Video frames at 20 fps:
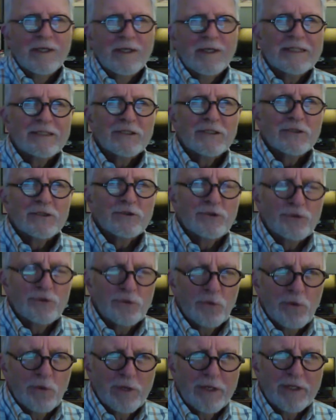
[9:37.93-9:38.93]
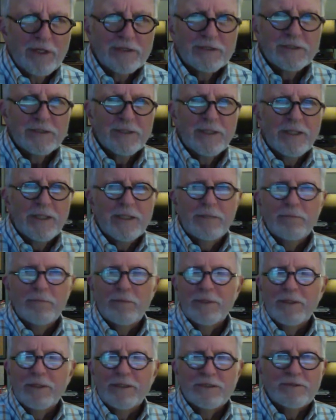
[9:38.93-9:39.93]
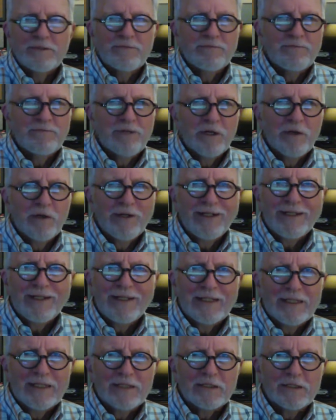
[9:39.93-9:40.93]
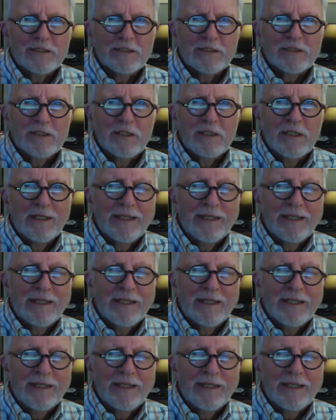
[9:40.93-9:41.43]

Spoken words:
It's a short essay, but it's very dense.